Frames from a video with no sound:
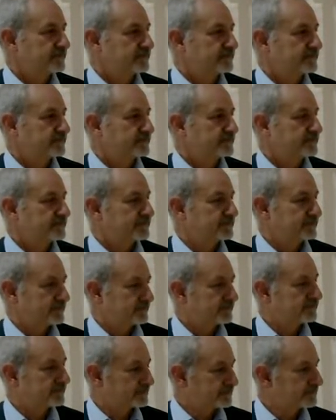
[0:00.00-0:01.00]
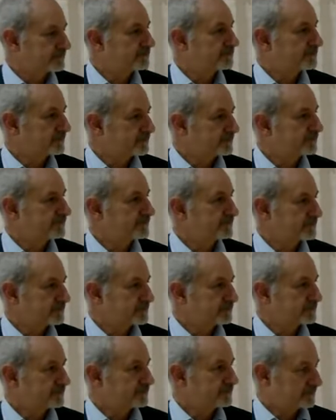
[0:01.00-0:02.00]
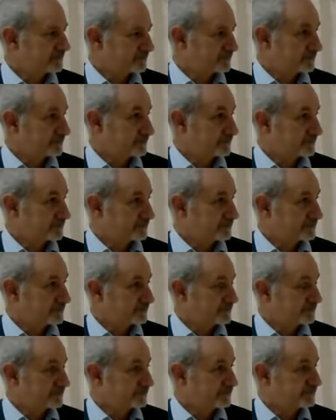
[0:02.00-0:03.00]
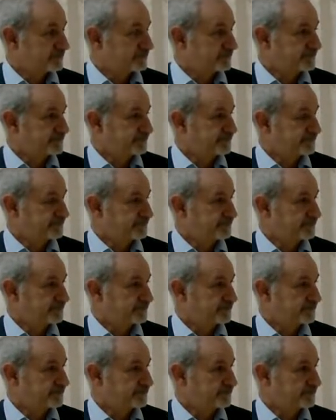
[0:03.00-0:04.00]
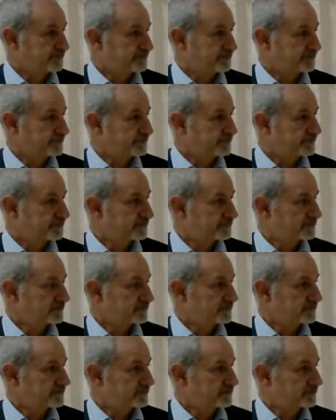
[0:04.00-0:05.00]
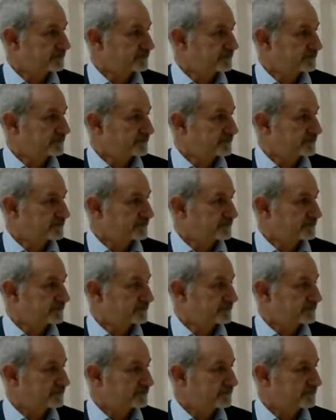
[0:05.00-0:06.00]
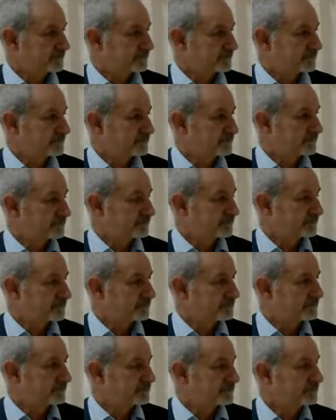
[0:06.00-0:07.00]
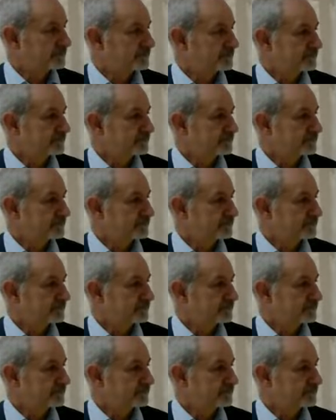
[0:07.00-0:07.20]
(silent)